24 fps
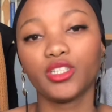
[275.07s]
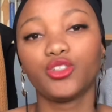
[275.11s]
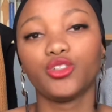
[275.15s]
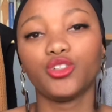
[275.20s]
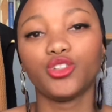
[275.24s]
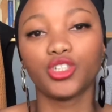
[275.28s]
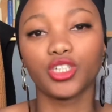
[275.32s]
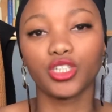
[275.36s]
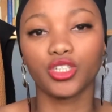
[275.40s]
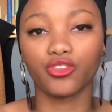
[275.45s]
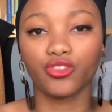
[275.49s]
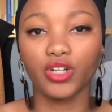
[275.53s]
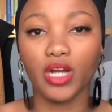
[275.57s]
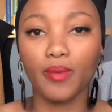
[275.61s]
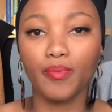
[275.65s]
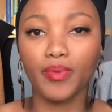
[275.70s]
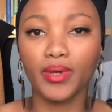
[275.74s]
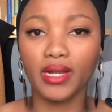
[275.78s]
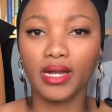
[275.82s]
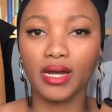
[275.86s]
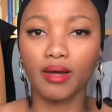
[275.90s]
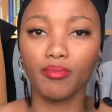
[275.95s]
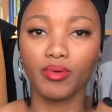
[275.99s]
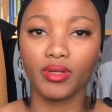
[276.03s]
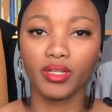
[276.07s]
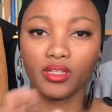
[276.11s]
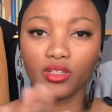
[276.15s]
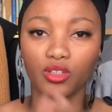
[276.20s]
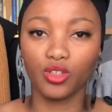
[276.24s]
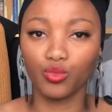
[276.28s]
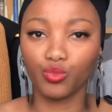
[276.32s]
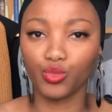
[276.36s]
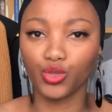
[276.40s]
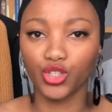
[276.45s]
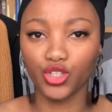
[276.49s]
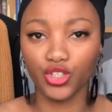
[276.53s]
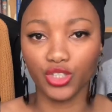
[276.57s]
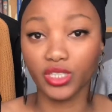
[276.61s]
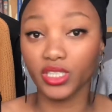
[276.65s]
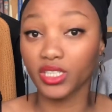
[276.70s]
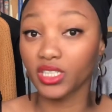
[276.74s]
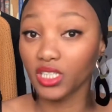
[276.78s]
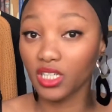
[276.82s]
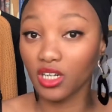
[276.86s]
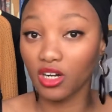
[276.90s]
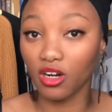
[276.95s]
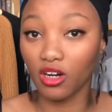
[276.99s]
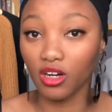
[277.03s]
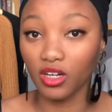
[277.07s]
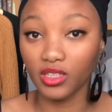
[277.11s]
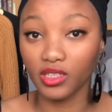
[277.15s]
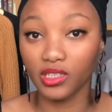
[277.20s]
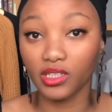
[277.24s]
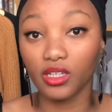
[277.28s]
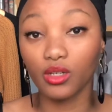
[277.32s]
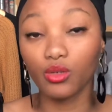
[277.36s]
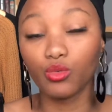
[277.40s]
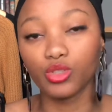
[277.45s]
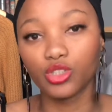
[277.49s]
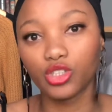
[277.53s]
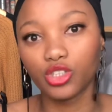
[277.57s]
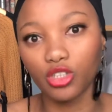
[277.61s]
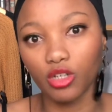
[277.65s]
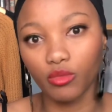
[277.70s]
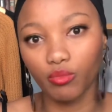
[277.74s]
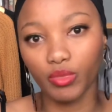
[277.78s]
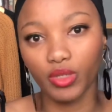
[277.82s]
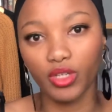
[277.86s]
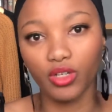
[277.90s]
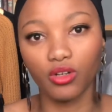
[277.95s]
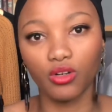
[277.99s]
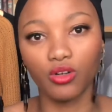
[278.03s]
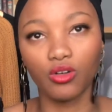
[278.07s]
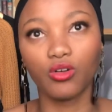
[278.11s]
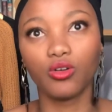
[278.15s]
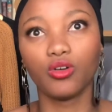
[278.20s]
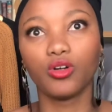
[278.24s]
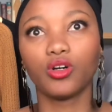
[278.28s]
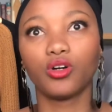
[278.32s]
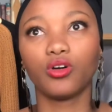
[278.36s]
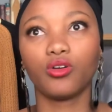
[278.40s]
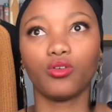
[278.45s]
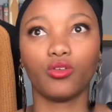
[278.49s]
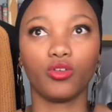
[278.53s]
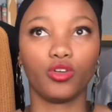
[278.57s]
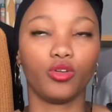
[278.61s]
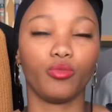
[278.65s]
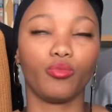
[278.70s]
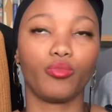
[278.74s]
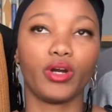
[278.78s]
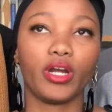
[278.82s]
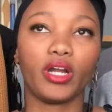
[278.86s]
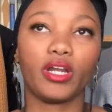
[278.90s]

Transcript: You just wrap it up and then you put your sticker on there, which should be your logo or your brand